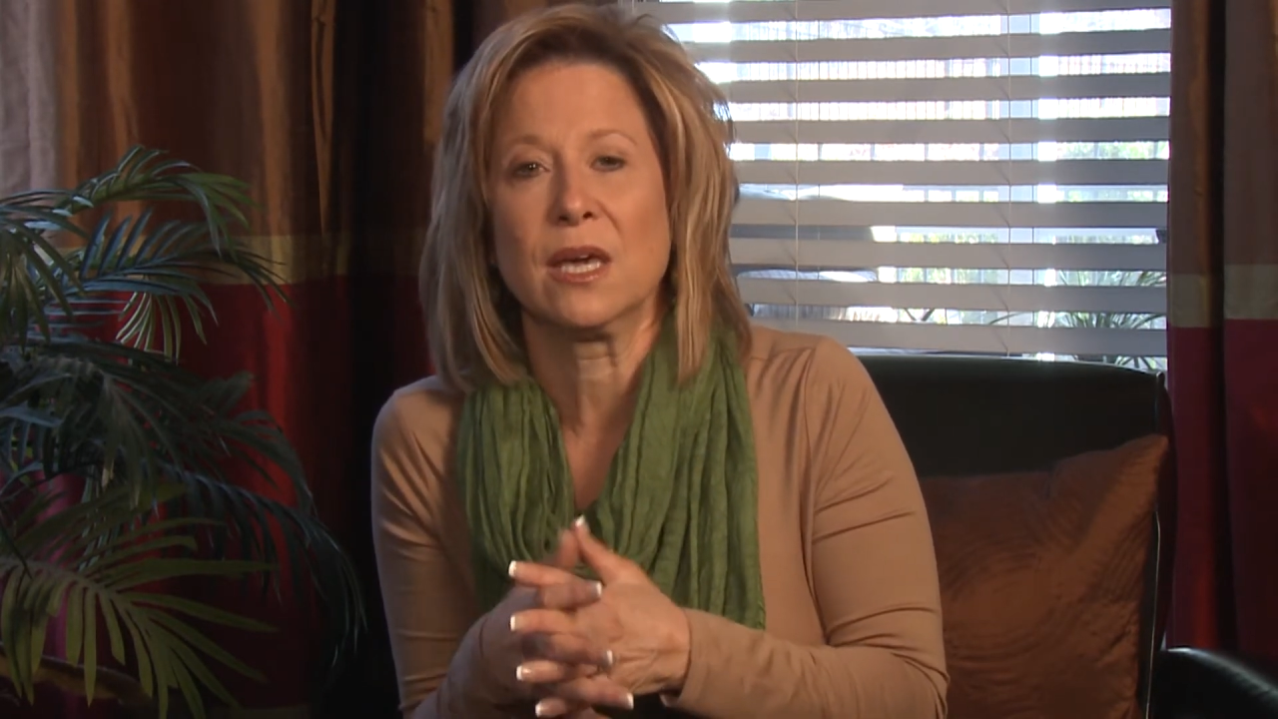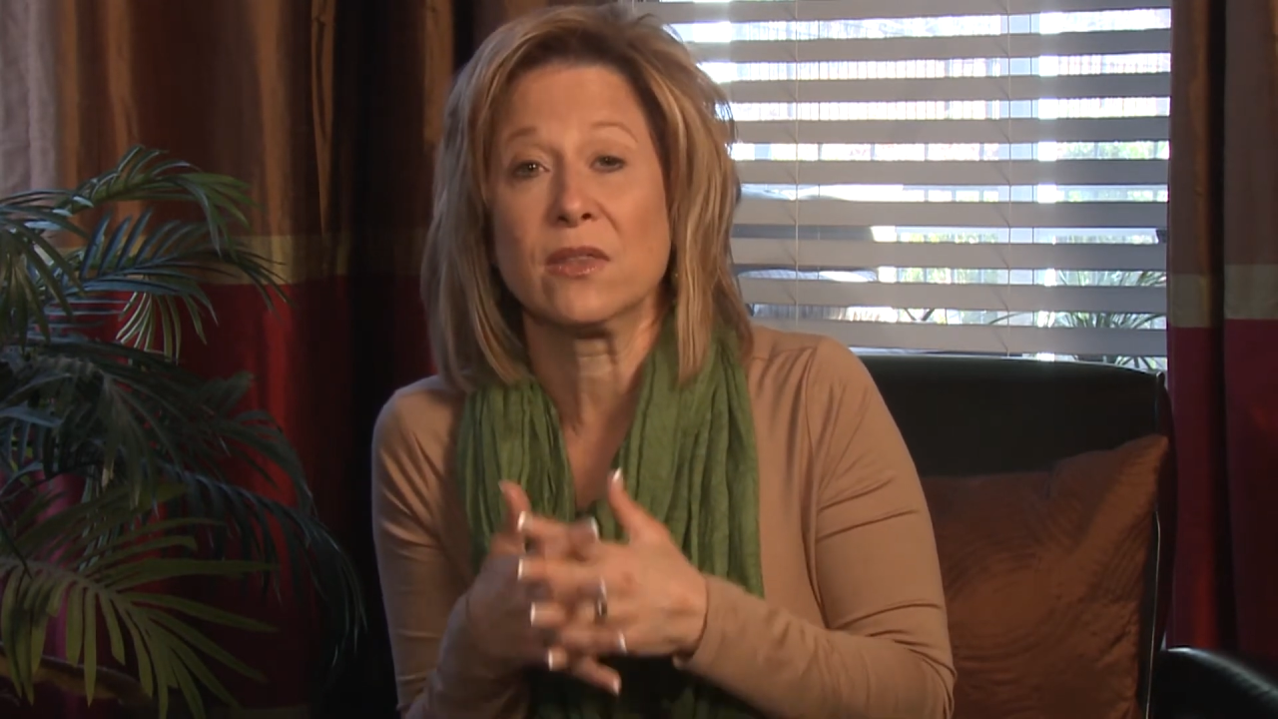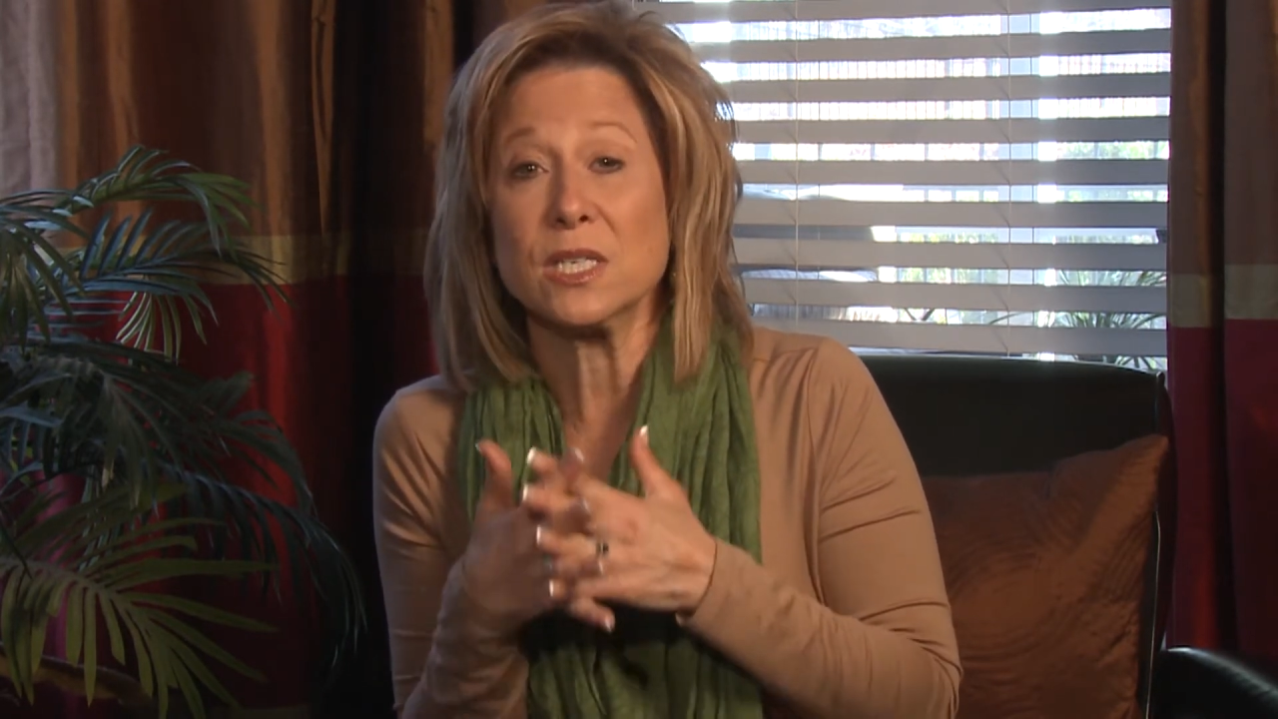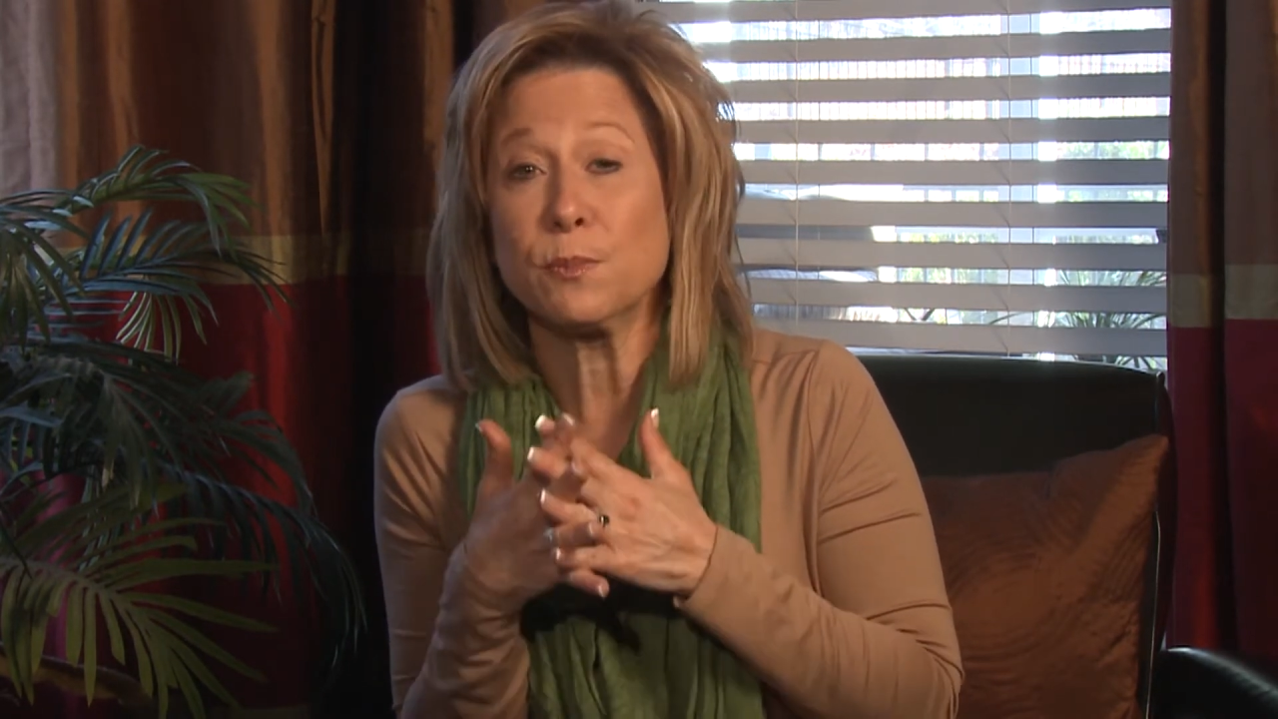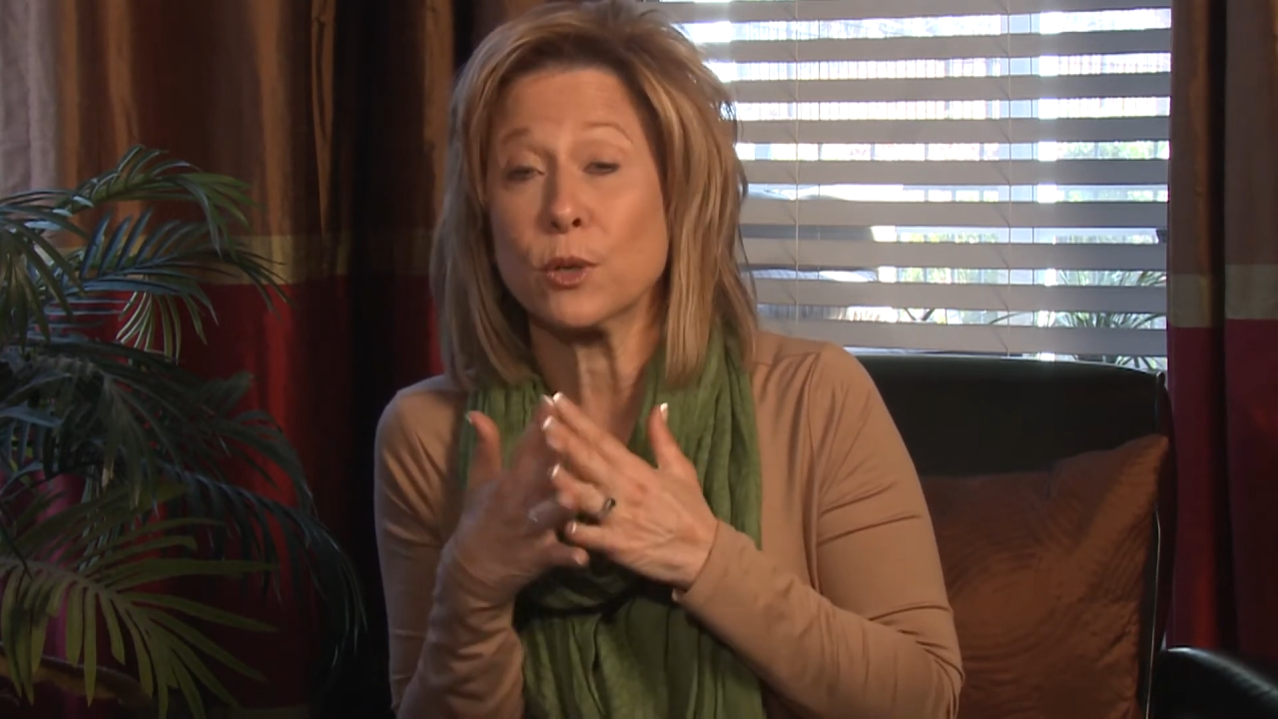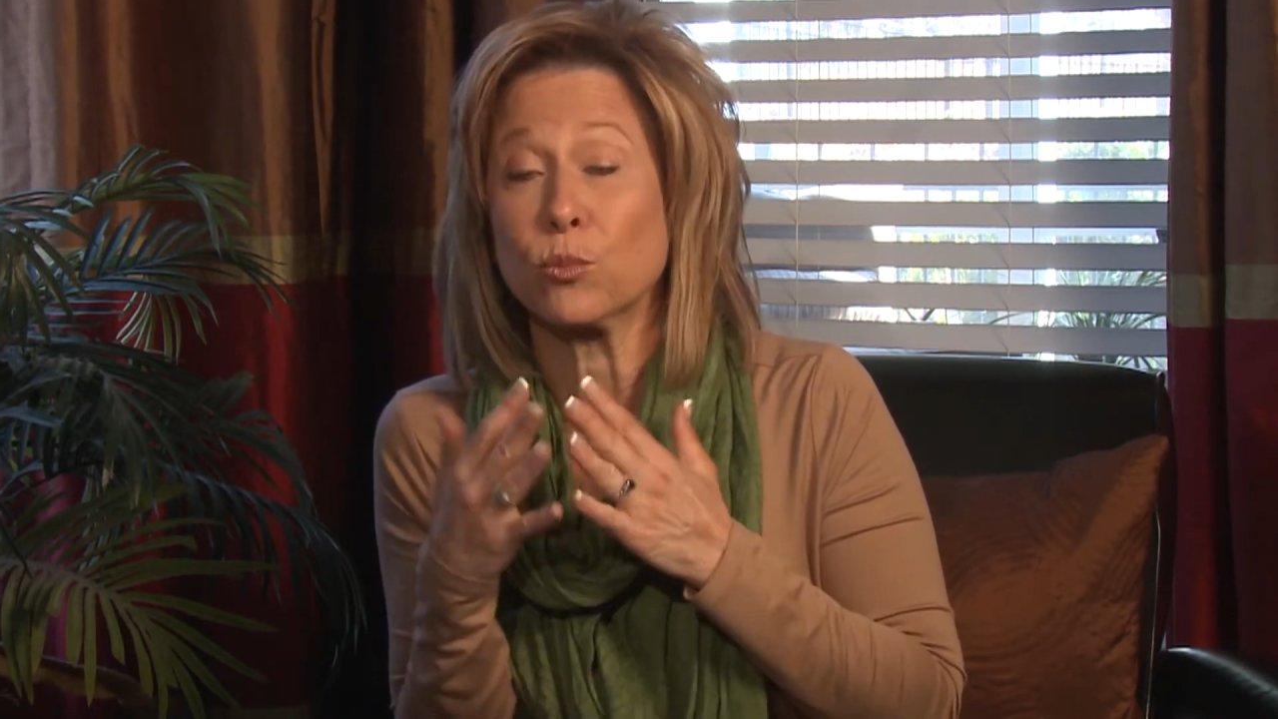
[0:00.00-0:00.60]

This book